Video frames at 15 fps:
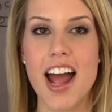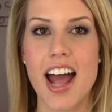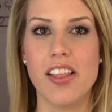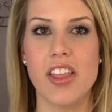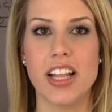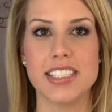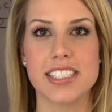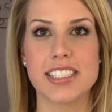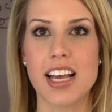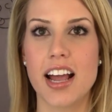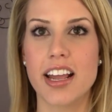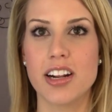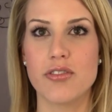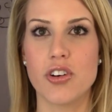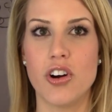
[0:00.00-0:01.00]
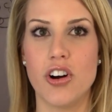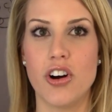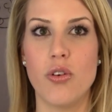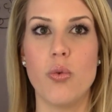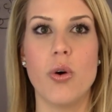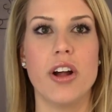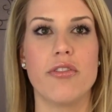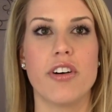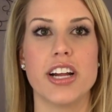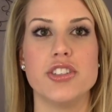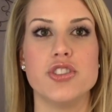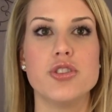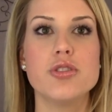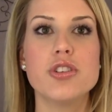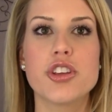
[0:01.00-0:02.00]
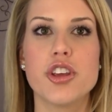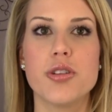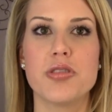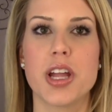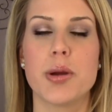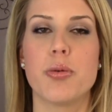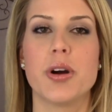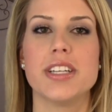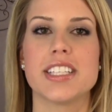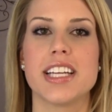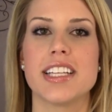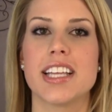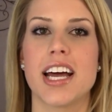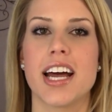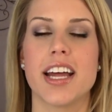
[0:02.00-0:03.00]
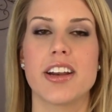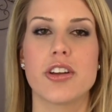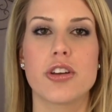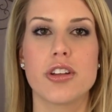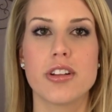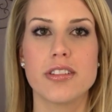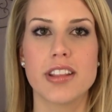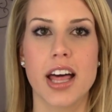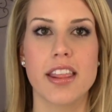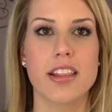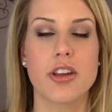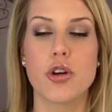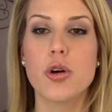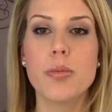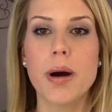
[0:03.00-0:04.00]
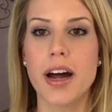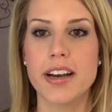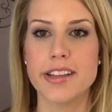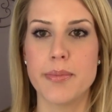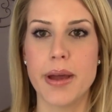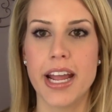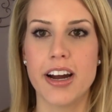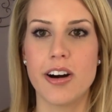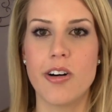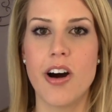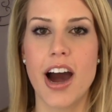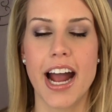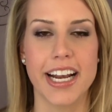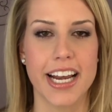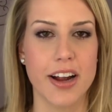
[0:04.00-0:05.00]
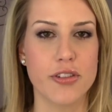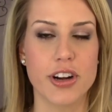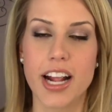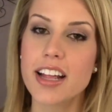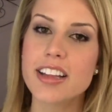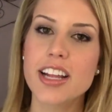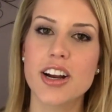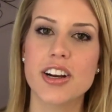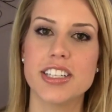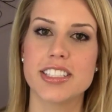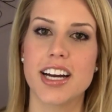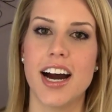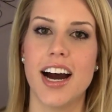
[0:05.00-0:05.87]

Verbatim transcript: And then second of all, if I do accumulate points and get that that coupon in the mail, I never get there in